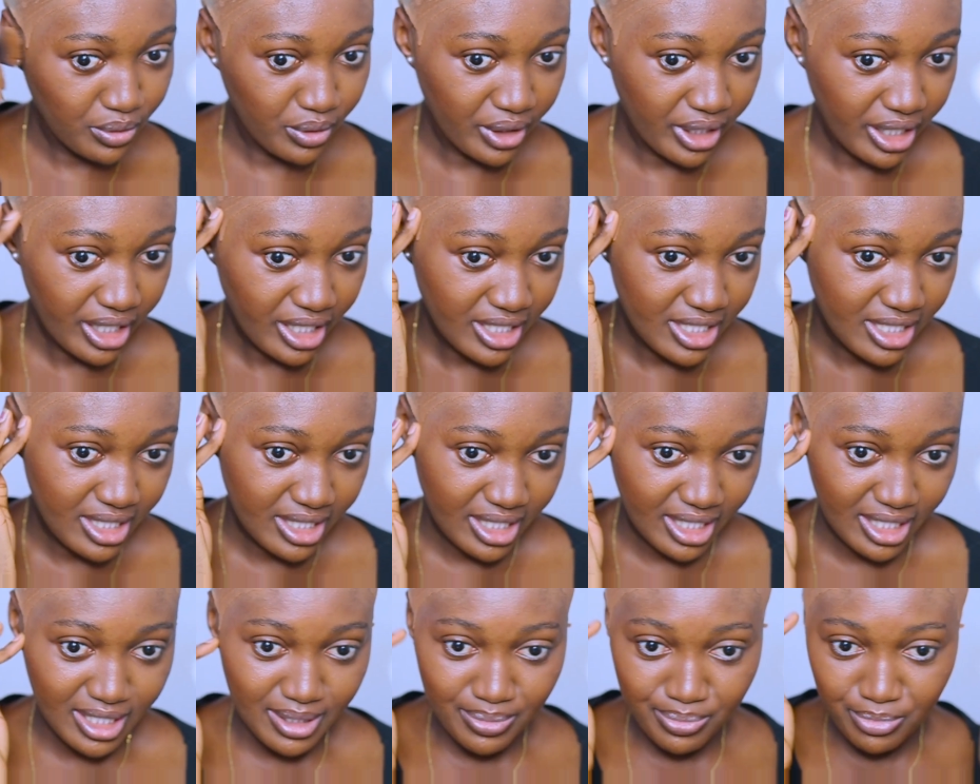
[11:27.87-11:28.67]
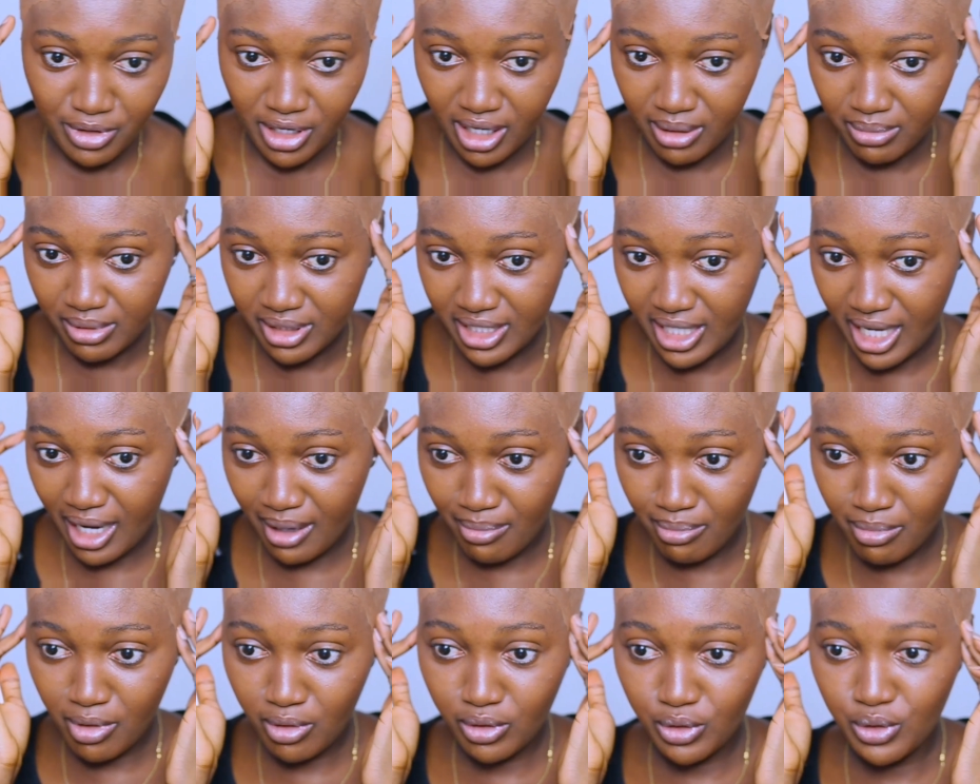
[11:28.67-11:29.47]
guessed that's probably a
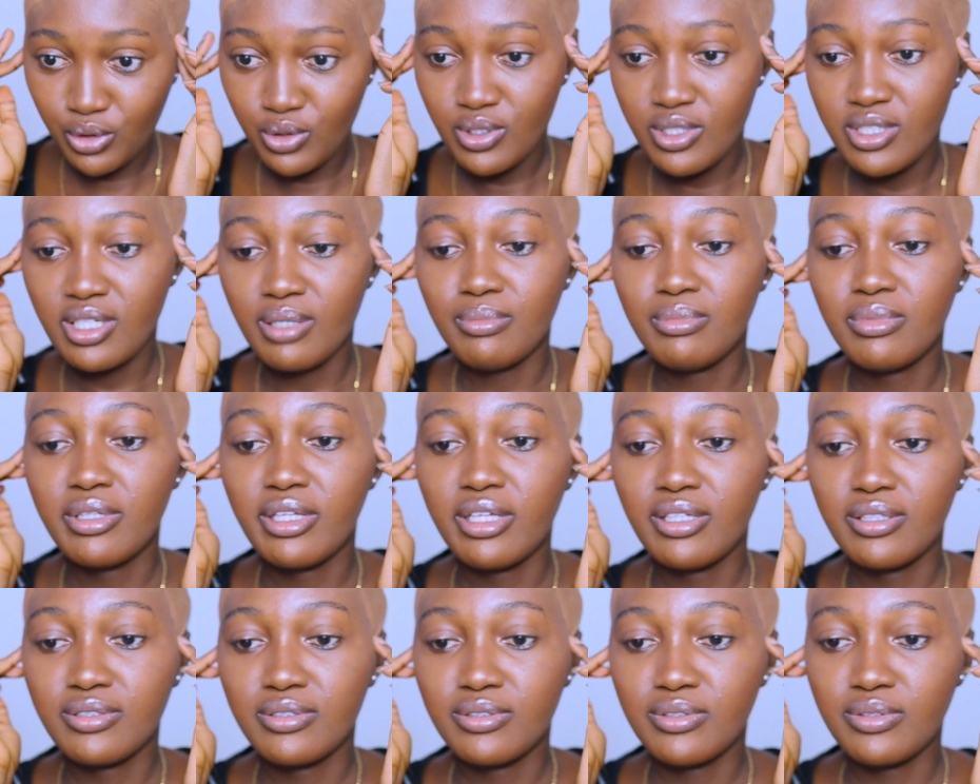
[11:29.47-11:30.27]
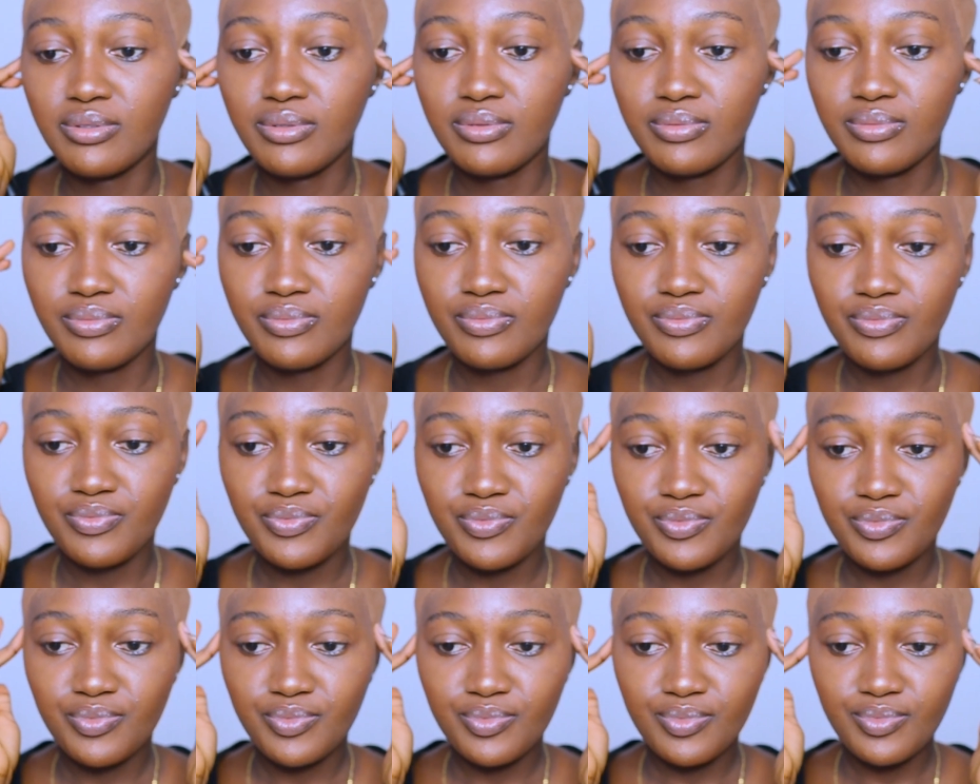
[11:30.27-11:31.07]
mold or something. So
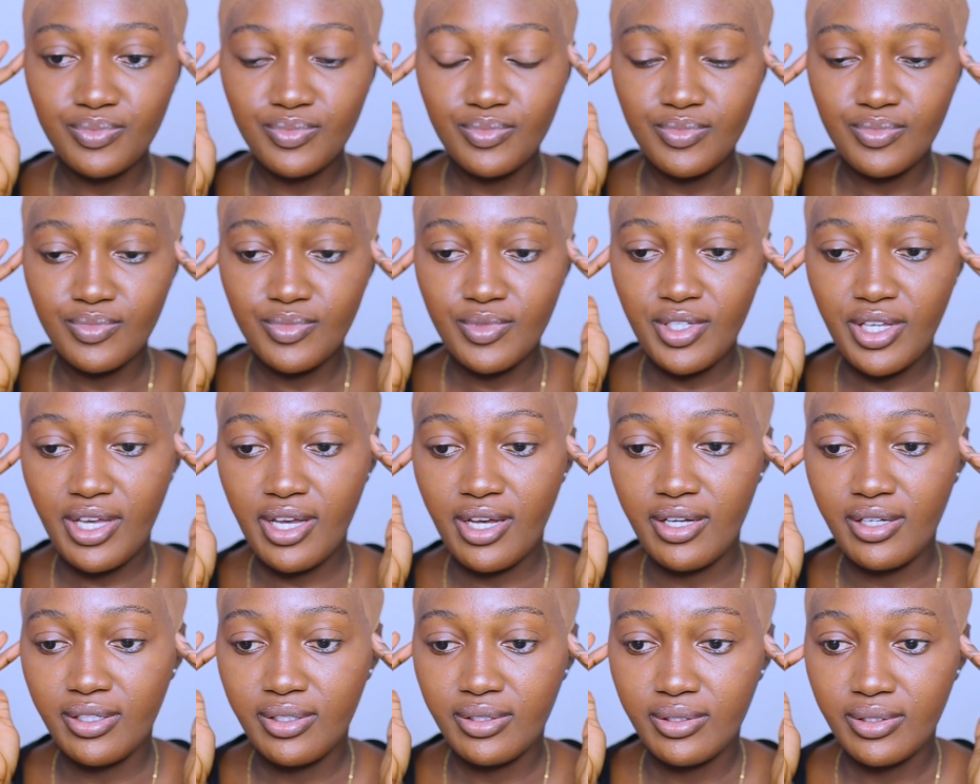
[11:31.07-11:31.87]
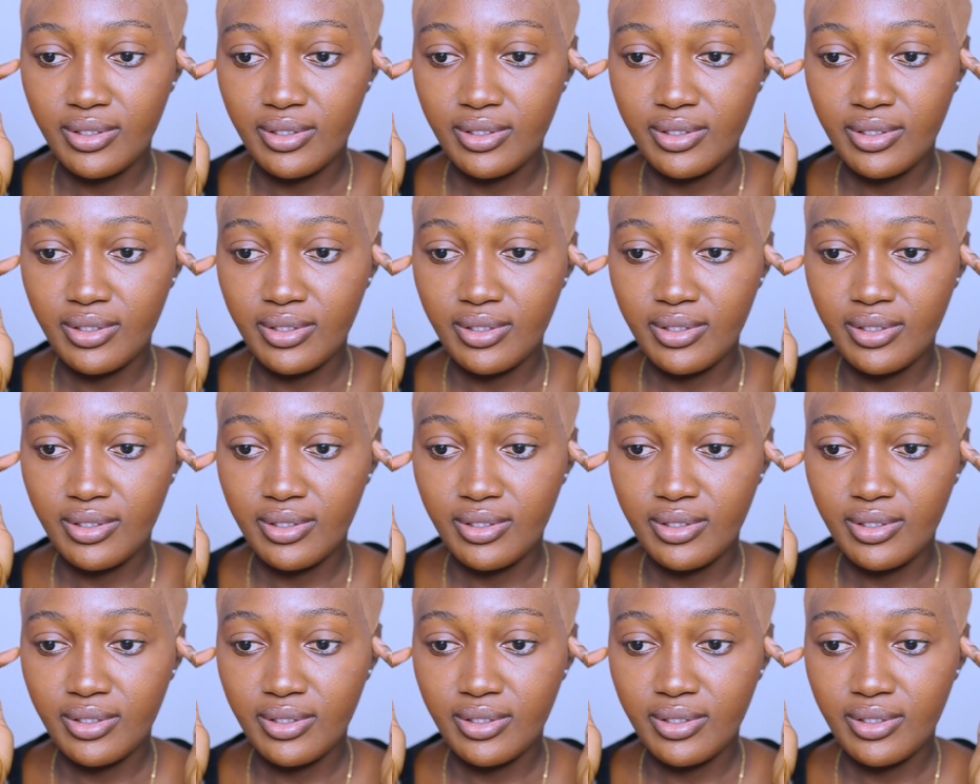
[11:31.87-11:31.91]
yeah.